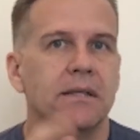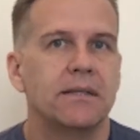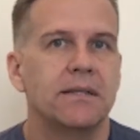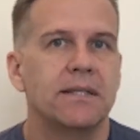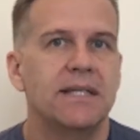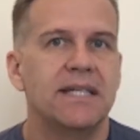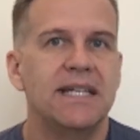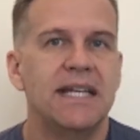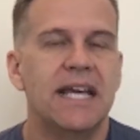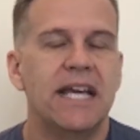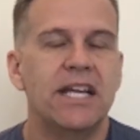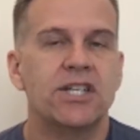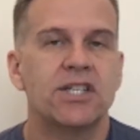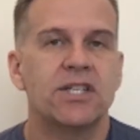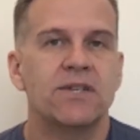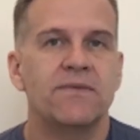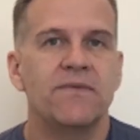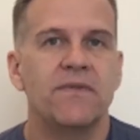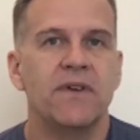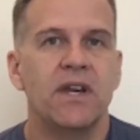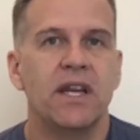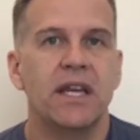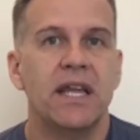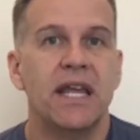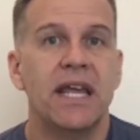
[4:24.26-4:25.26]
TH
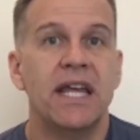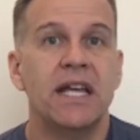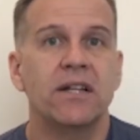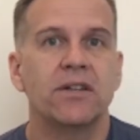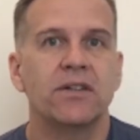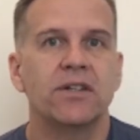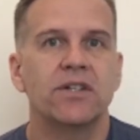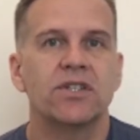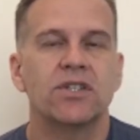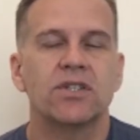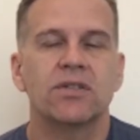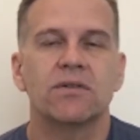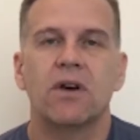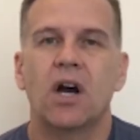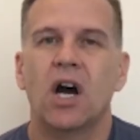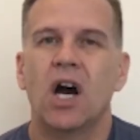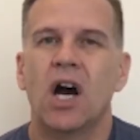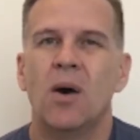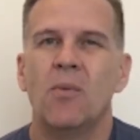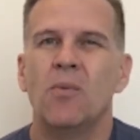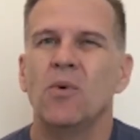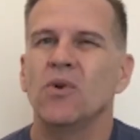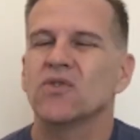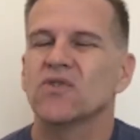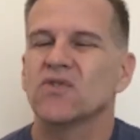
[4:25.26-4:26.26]
in English
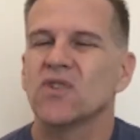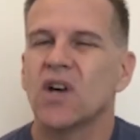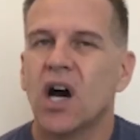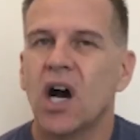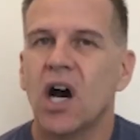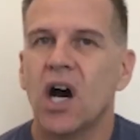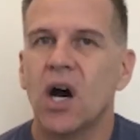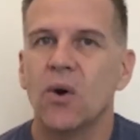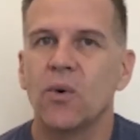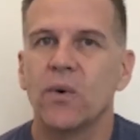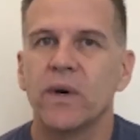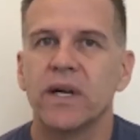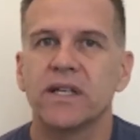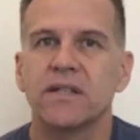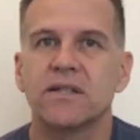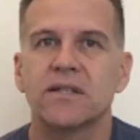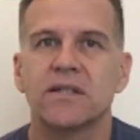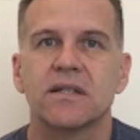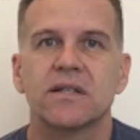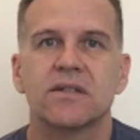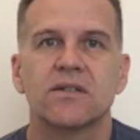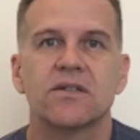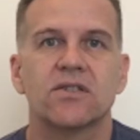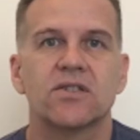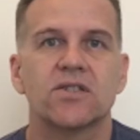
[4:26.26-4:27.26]
almost
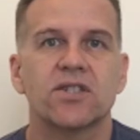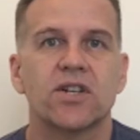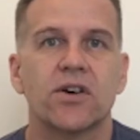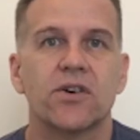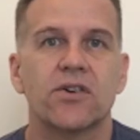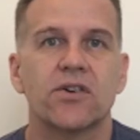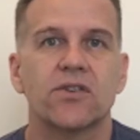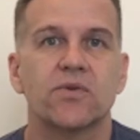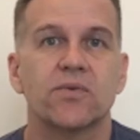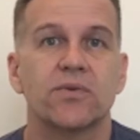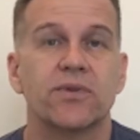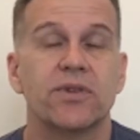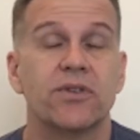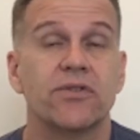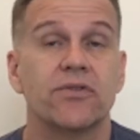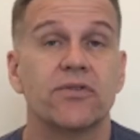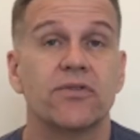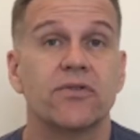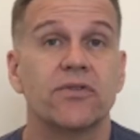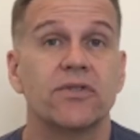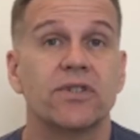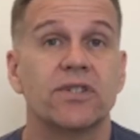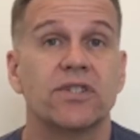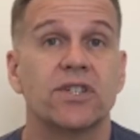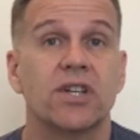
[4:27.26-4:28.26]
always starts with
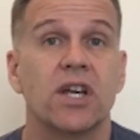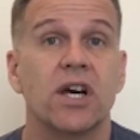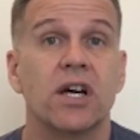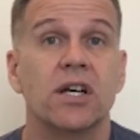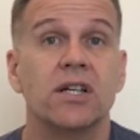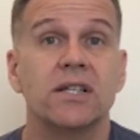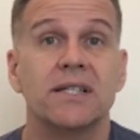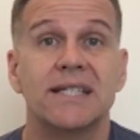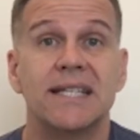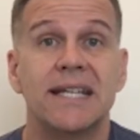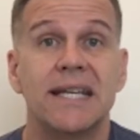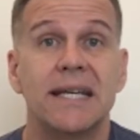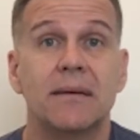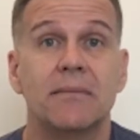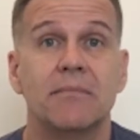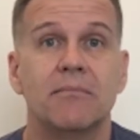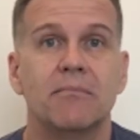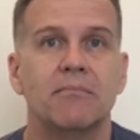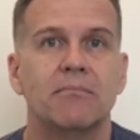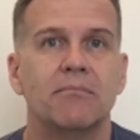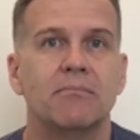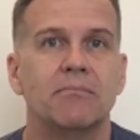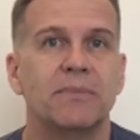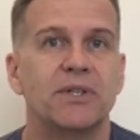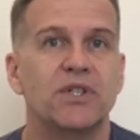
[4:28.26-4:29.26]
your tongue tip
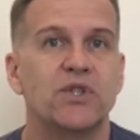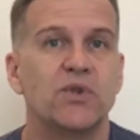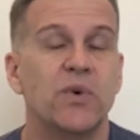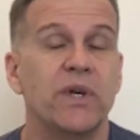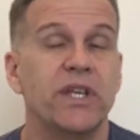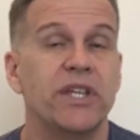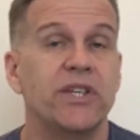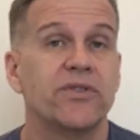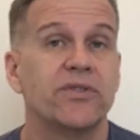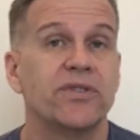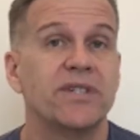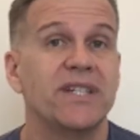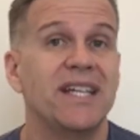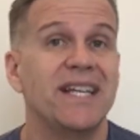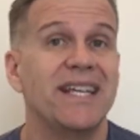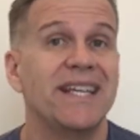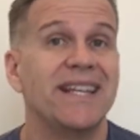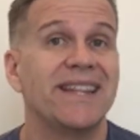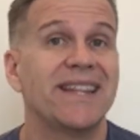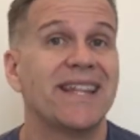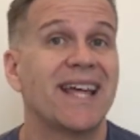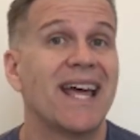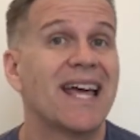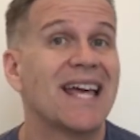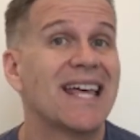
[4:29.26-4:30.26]
between your teeth.